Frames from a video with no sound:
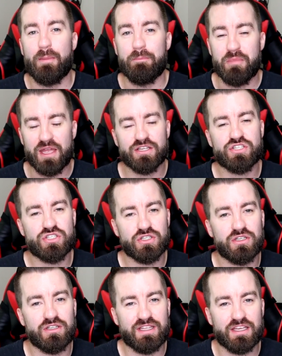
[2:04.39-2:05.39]
Make
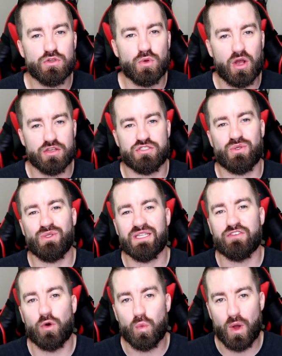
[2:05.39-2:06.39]
sure that you also
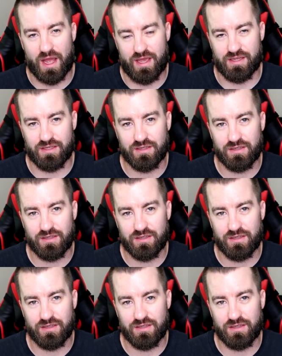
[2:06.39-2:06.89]
leave a why,